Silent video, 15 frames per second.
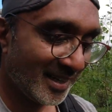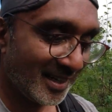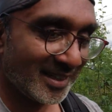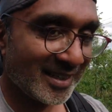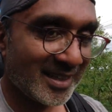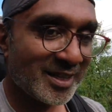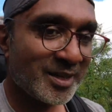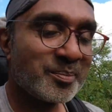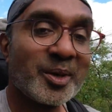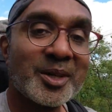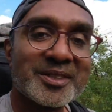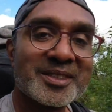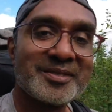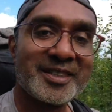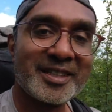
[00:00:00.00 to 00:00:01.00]
I'll
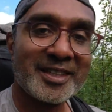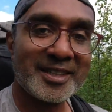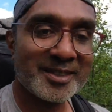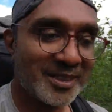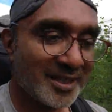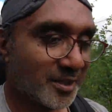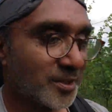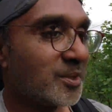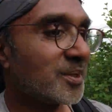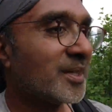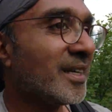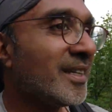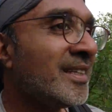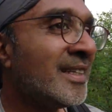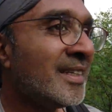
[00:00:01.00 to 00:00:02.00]
post the videos here as
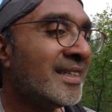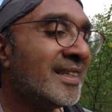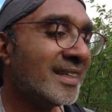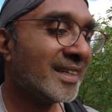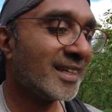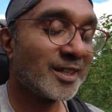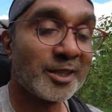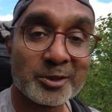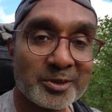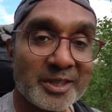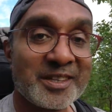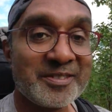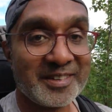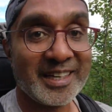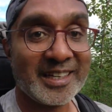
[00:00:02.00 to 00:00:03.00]
well. It goes
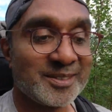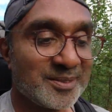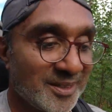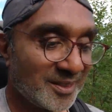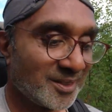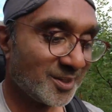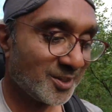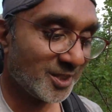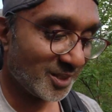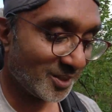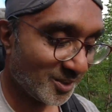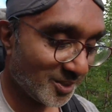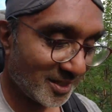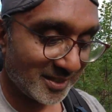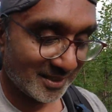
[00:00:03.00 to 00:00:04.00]
really fast around
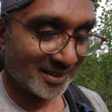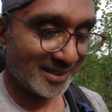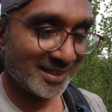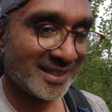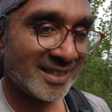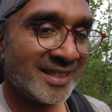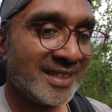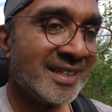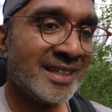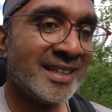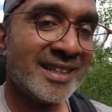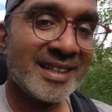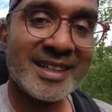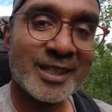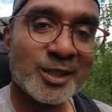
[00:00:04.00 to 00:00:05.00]
corners. It's
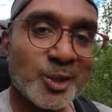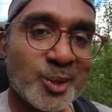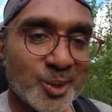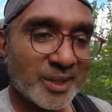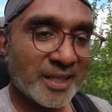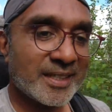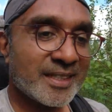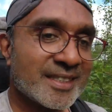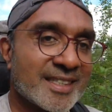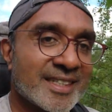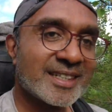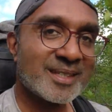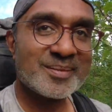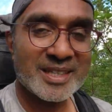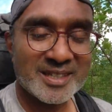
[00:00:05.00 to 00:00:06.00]
cool, and it's a
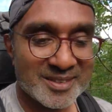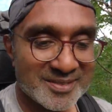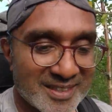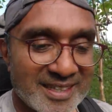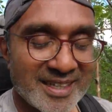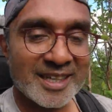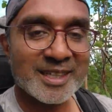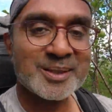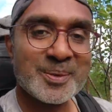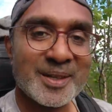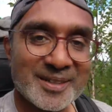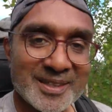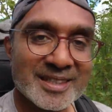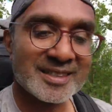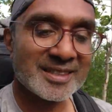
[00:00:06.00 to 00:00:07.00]
little bit of an
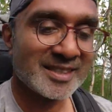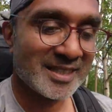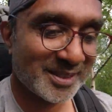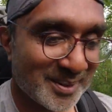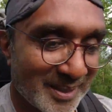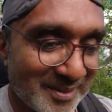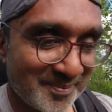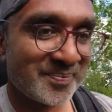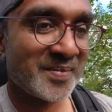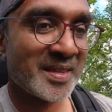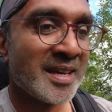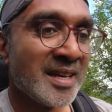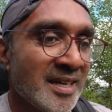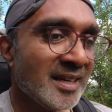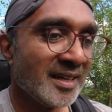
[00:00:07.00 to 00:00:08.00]
experience as well.
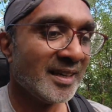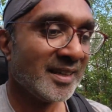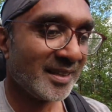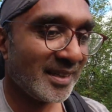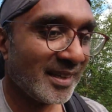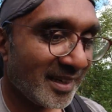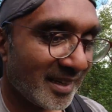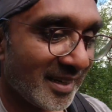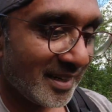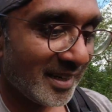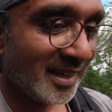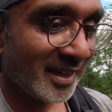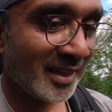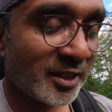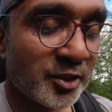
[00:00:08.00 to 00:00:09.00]
The
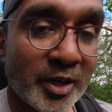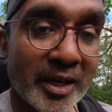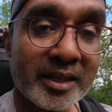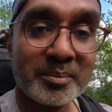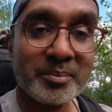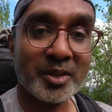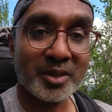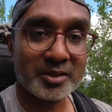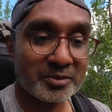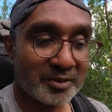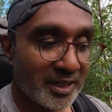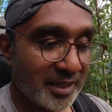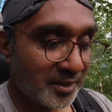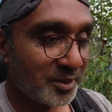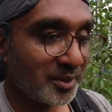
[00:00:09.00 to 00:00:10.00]
trekking poles
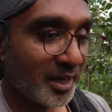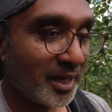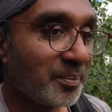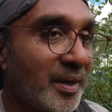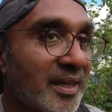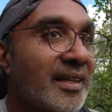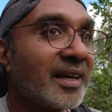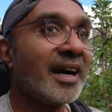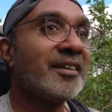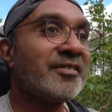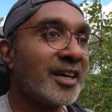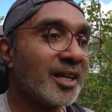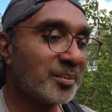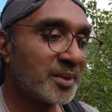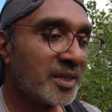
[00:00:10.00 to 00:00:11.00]
really do help, and they have
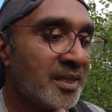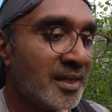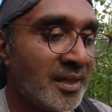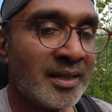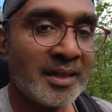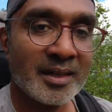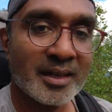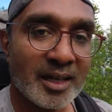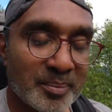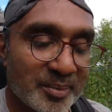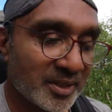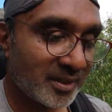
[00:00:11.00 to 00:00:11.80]
helped up